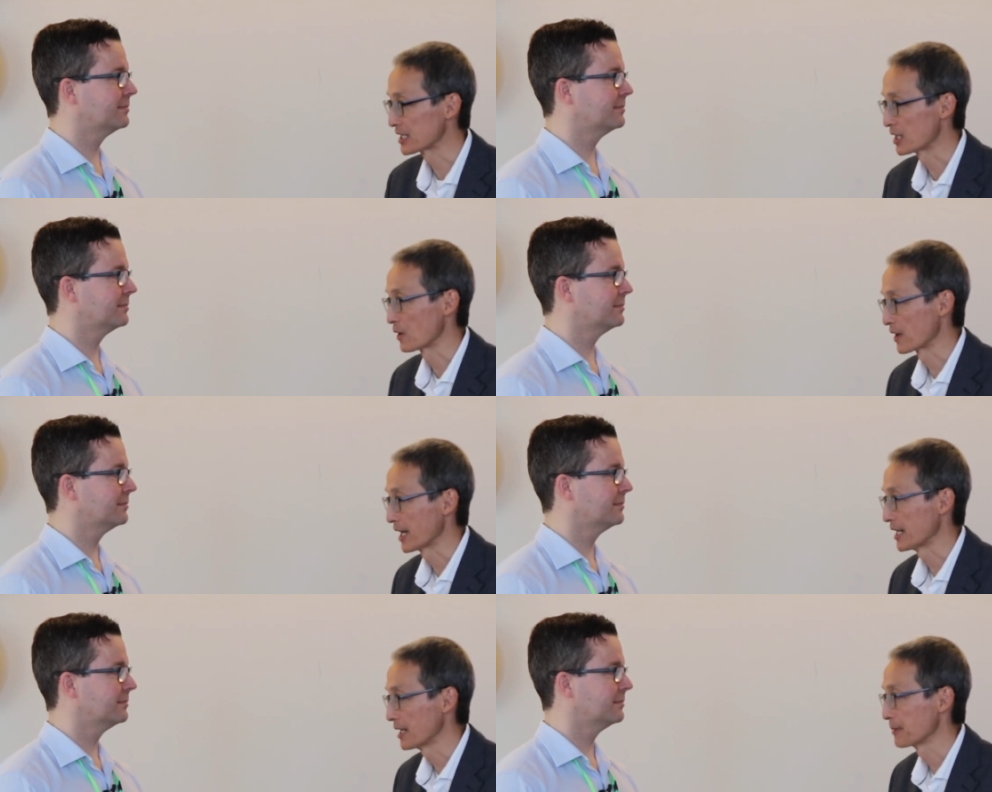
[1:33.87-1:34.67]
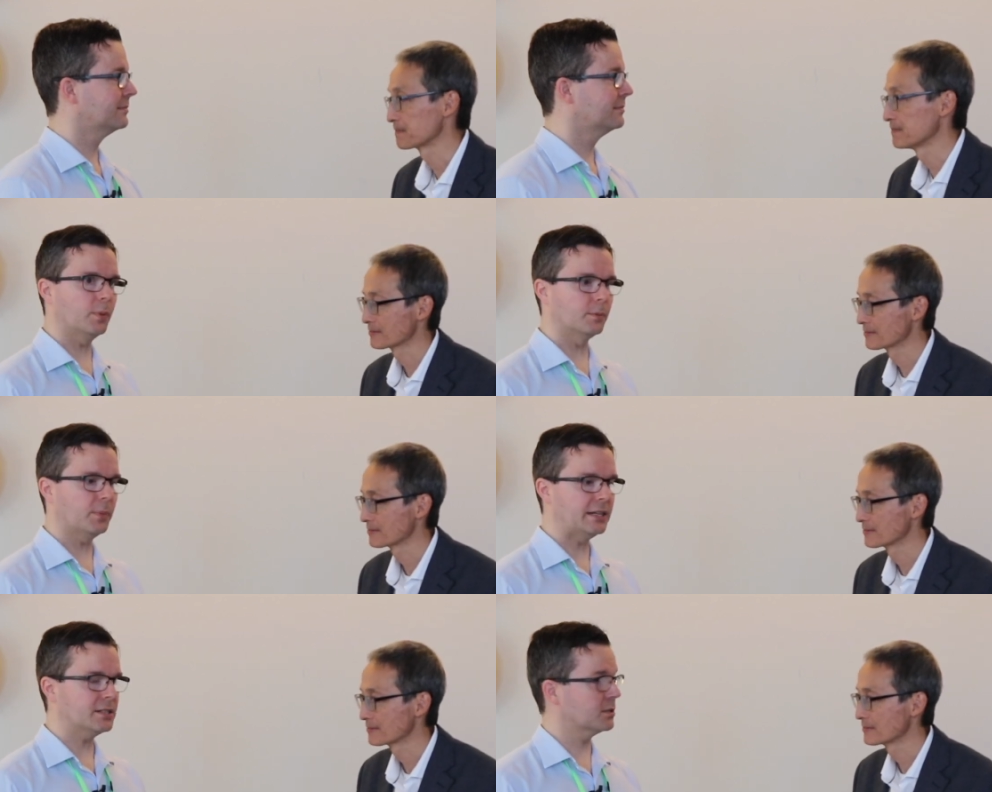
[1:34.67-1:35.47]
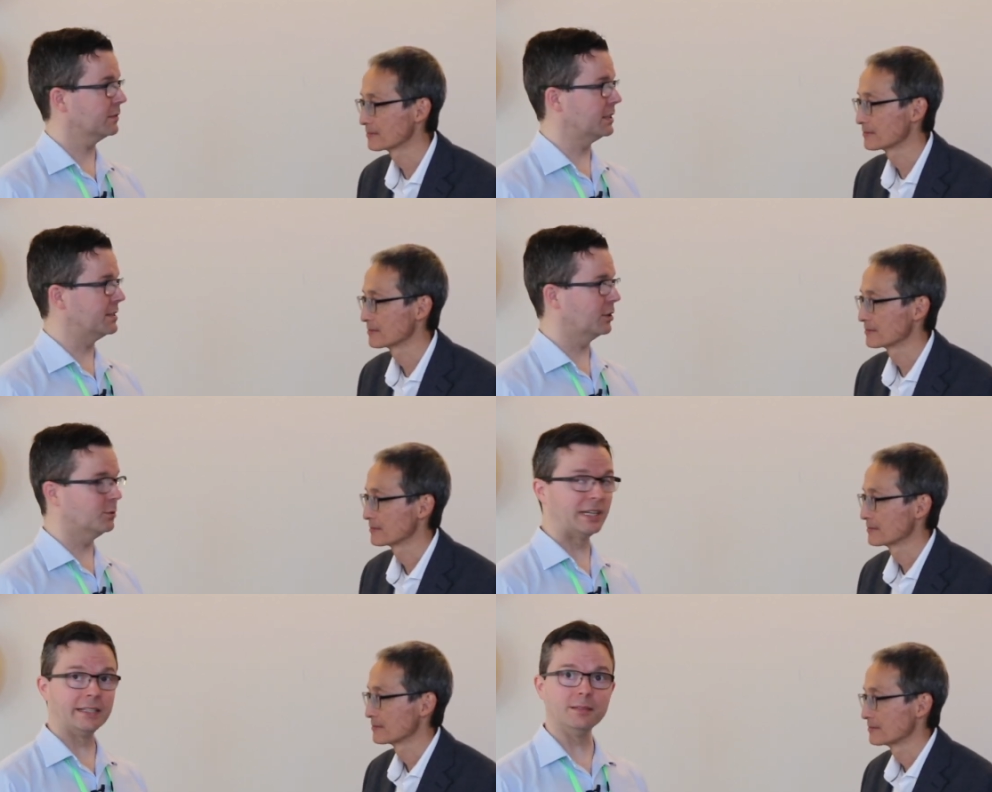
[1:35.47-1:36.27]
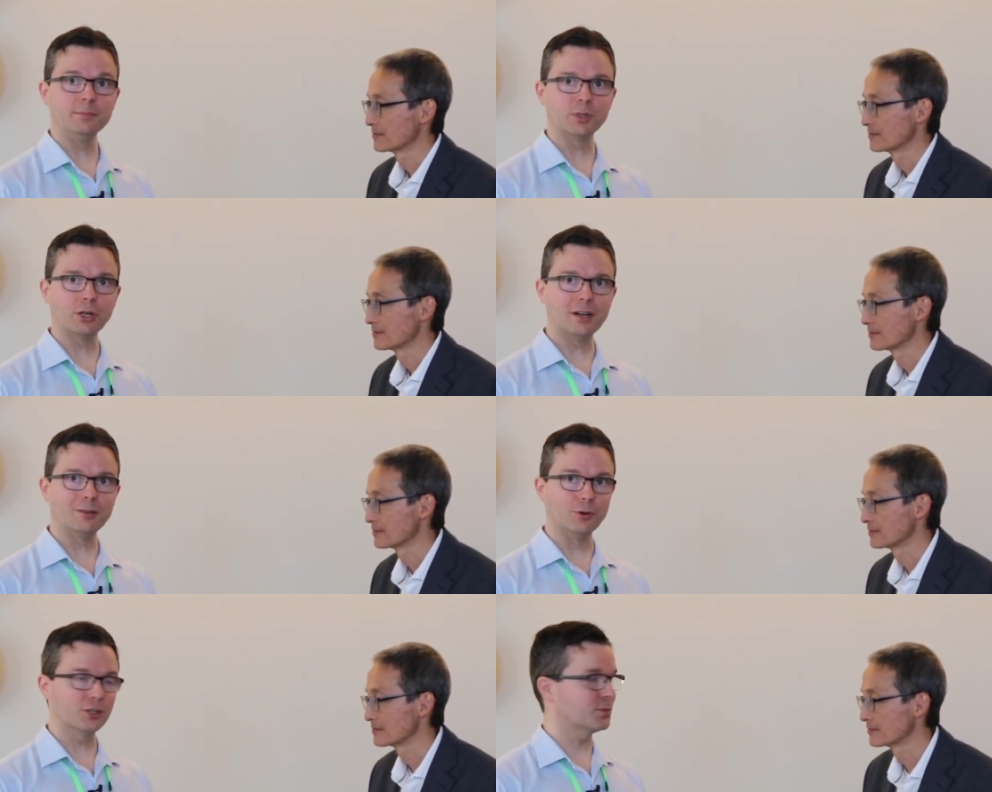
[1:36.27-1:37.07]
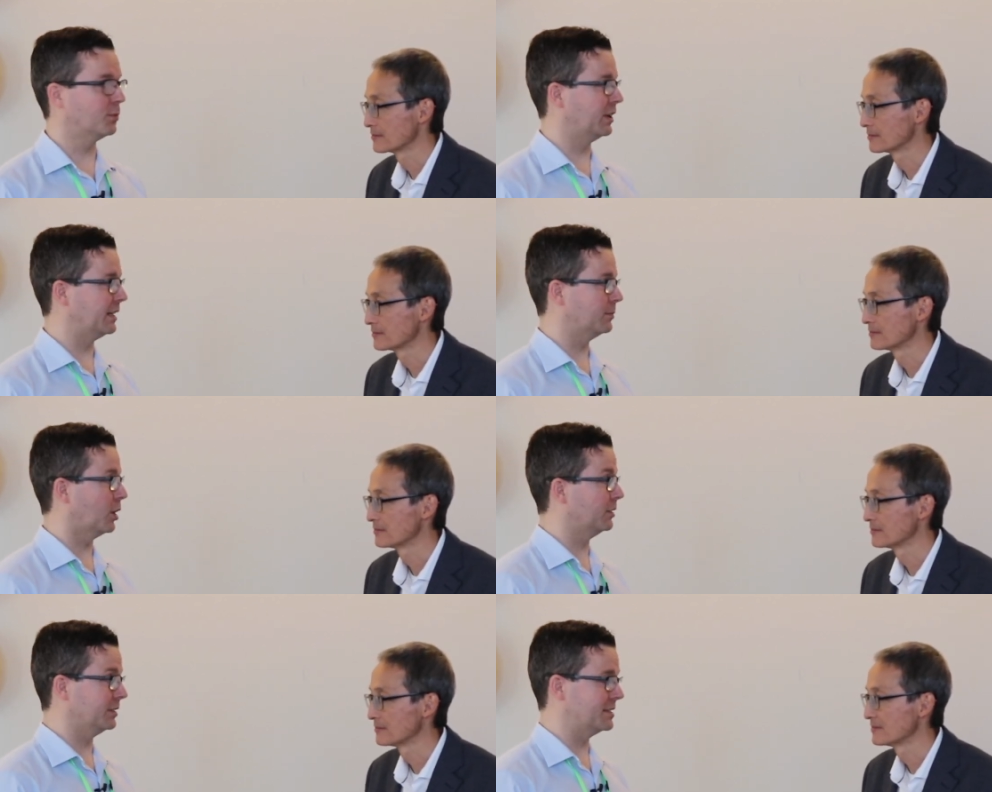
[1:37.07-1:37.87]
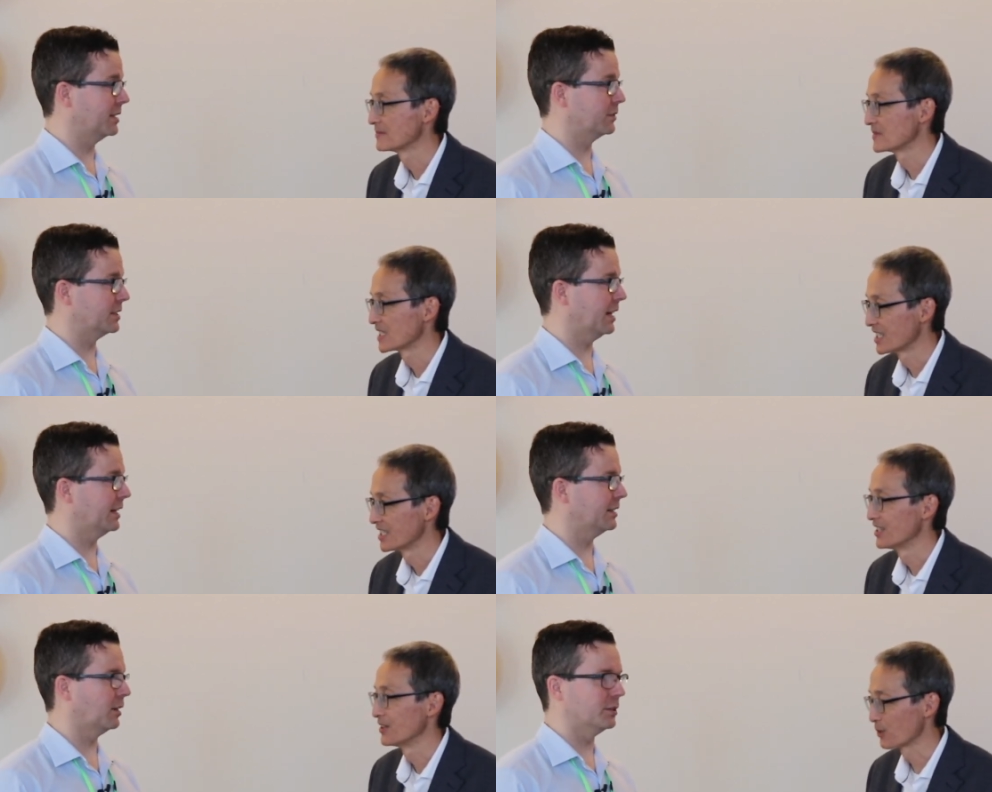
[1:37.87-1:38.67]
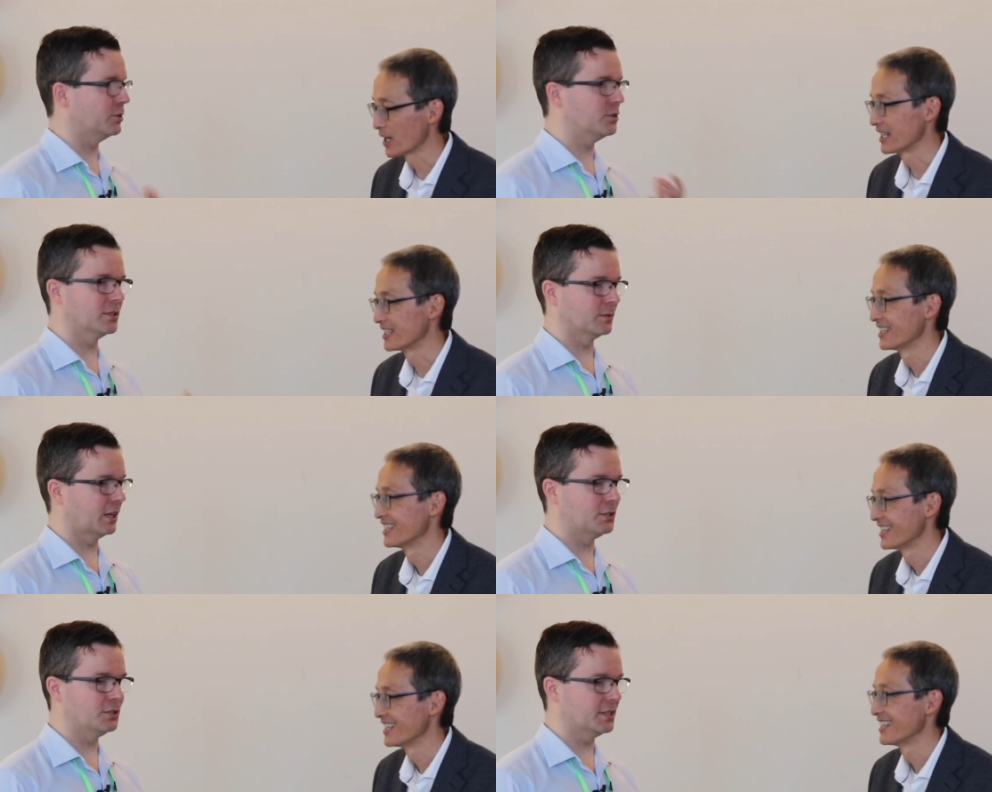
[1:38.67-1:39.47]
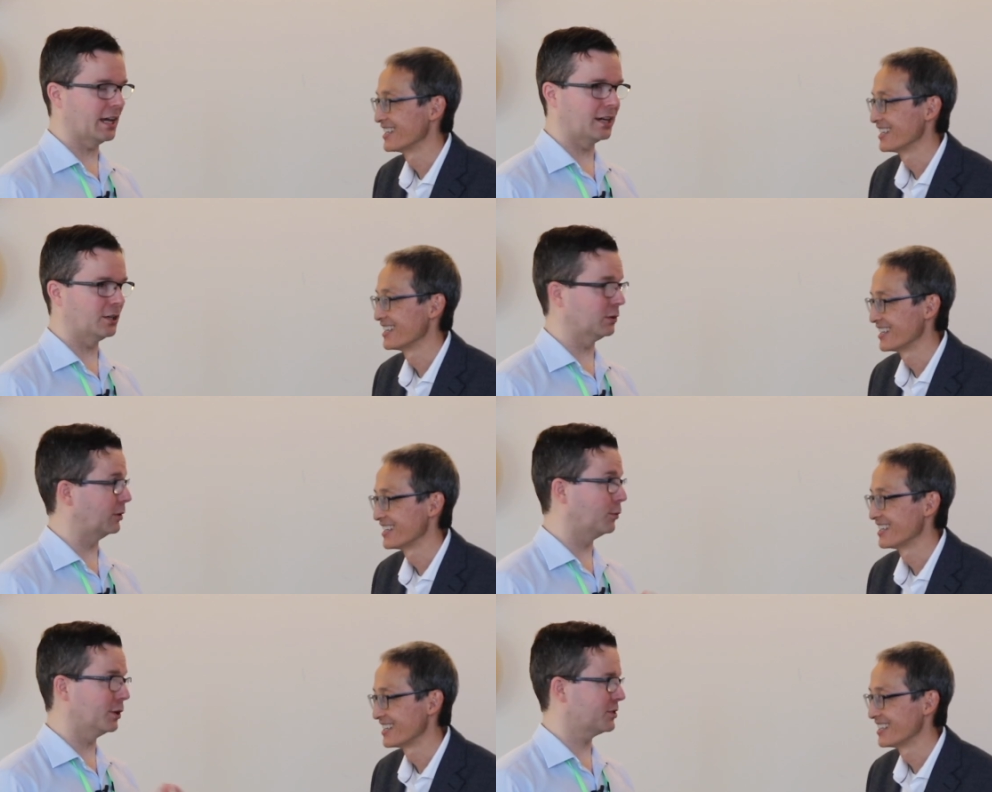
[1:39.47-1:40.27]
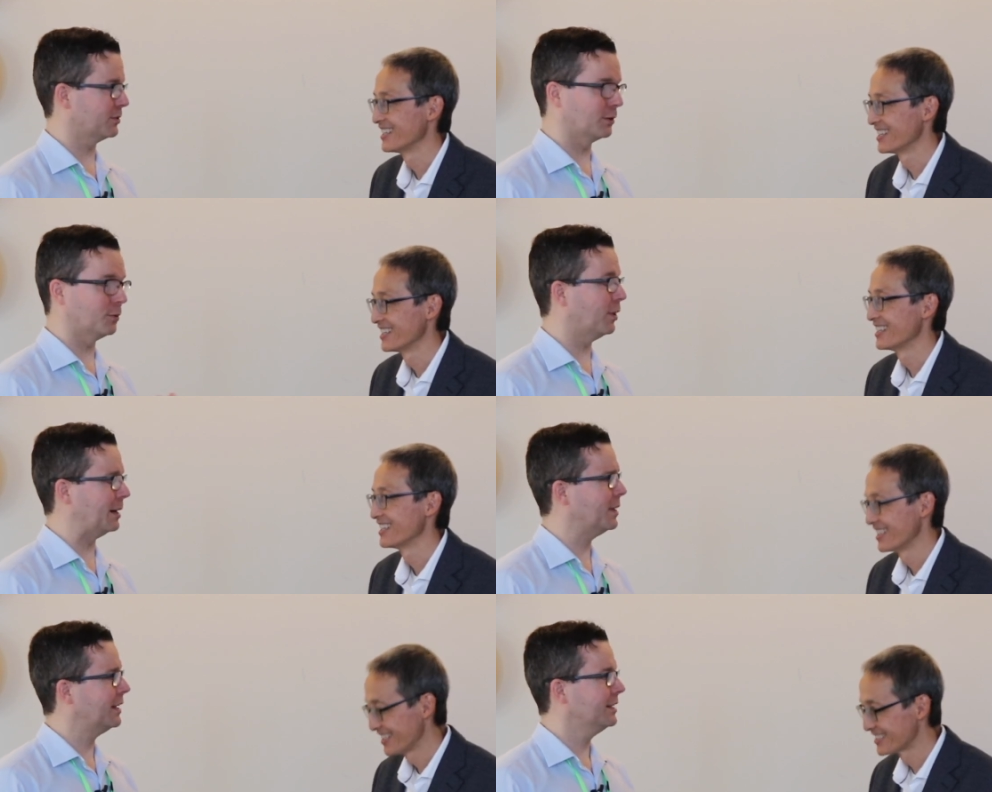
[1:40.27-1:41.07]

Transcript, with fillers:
Speaker 1: and all that
Speaker 2: patients often tell me, but I wash my eyelids every day. I right. use a I use a towel or a washer or a wipe.